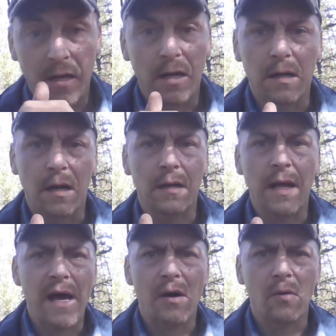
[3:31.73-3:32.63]
non
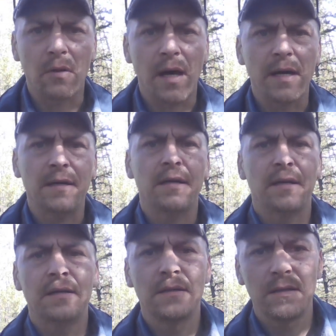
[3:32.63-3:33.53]
owl like
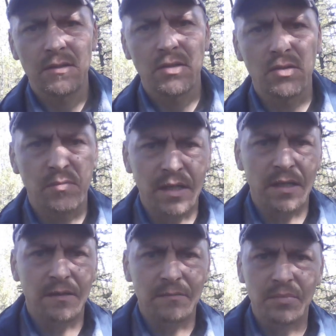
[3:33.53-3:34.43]
to
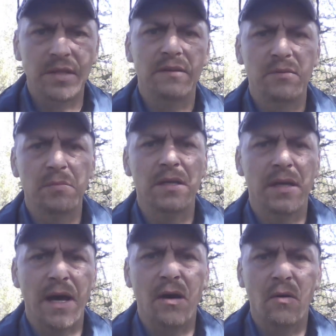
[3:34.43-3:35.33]
be believed to be an
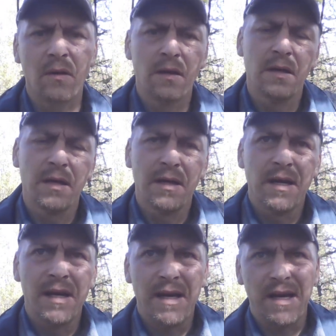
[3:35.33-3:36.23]
owl.
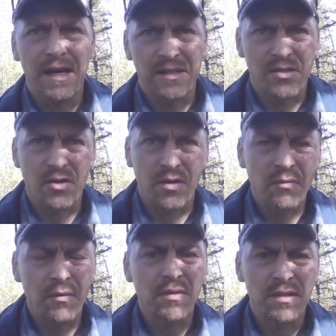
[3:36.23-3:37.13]
And so he
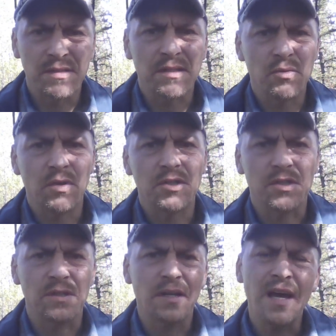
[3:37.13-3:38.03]
went with his
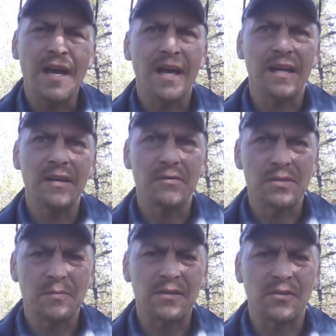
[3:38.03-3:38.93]
intuition, and it was
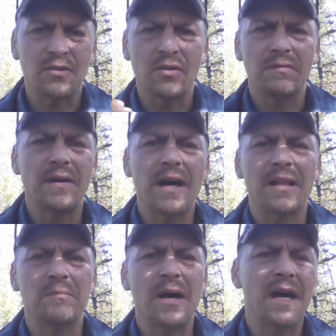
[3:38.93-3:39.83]
about the third
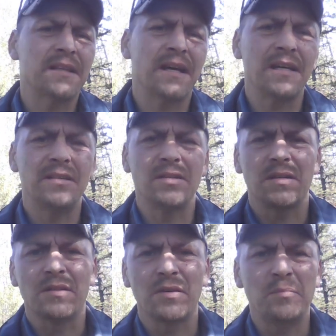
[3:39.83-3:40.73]
valley back that he took
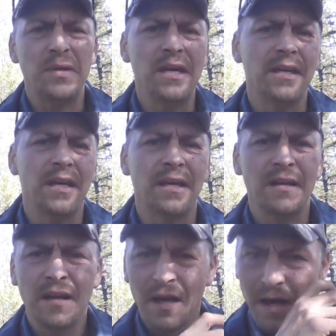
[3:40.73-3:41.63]
a little peek in,
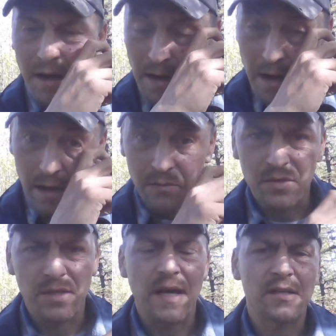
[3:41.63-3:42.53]
and it
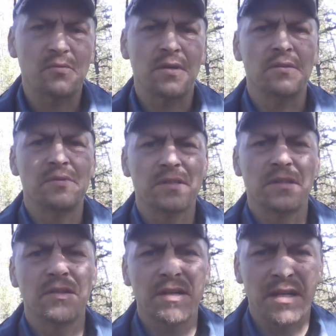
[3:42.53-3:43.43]
was the last one he was going
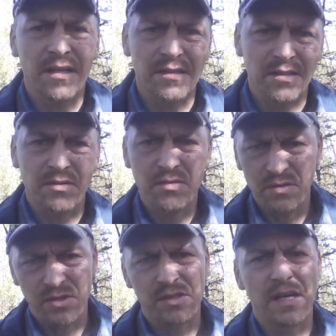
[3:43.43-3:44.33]
to look in because he was
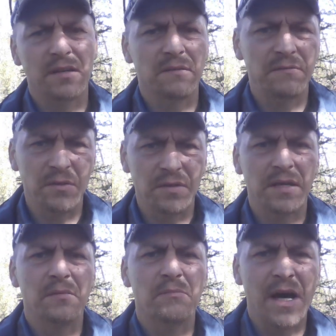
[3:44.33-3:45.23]
just had enough fuel to
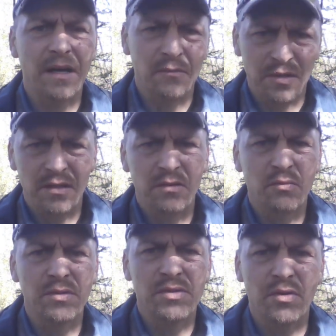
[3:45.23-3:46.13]
get back with a little
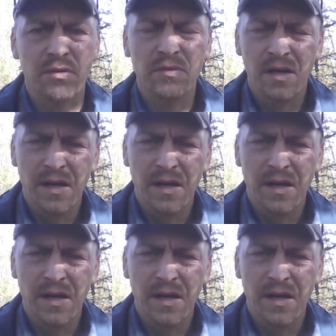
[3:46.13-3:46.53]
reserve.